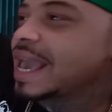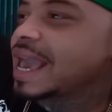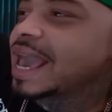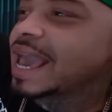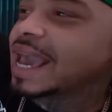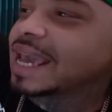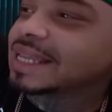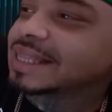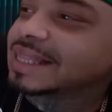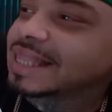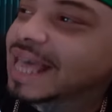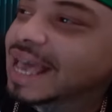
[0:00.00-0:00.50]

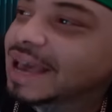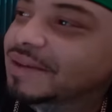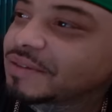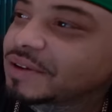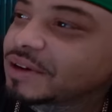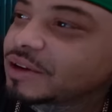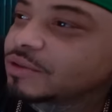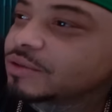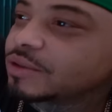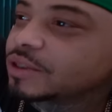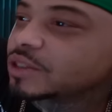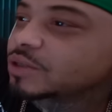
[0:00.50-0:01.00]
8th
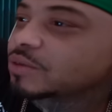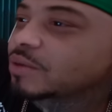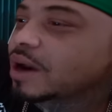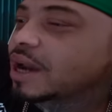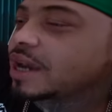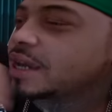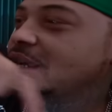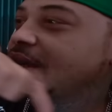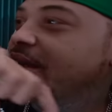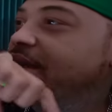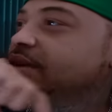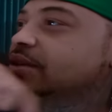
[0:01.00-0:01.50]
Avenue is
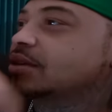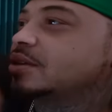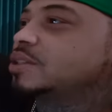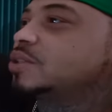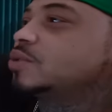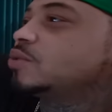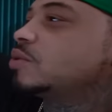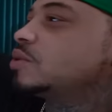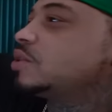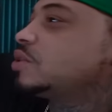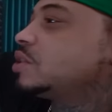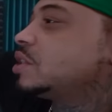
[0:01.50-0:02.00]
right here.
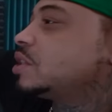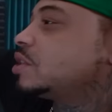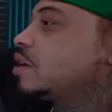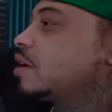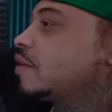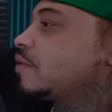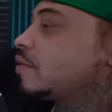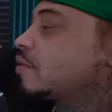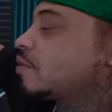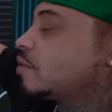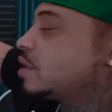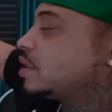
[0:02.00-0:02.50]
So once you get
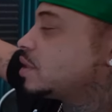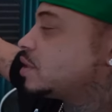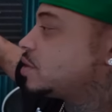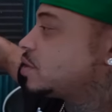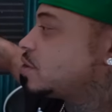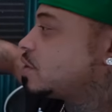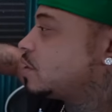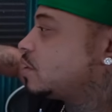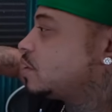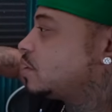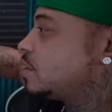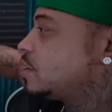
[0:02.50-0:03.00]
off
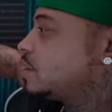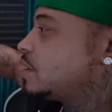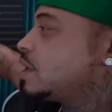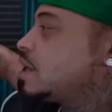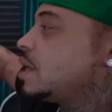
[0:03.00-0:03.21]
Crenshaw,